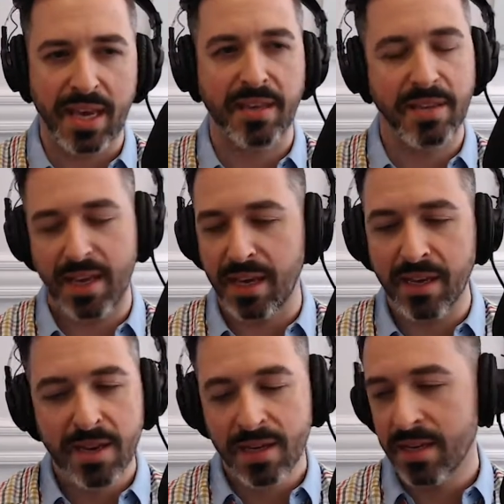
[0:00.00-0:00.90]

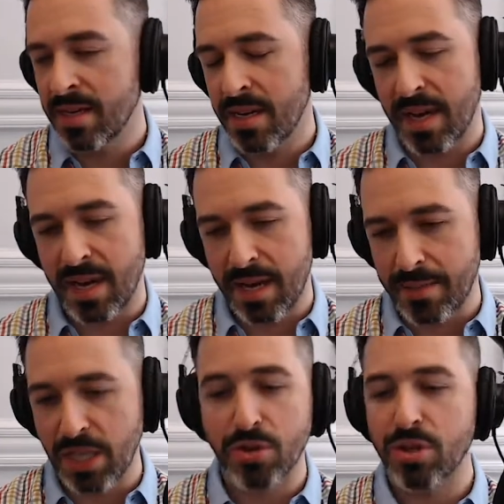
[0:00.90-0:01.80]

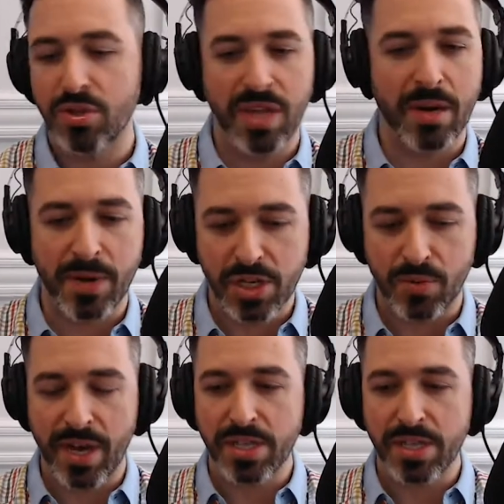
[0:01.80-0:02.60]
And you could do that a bunch of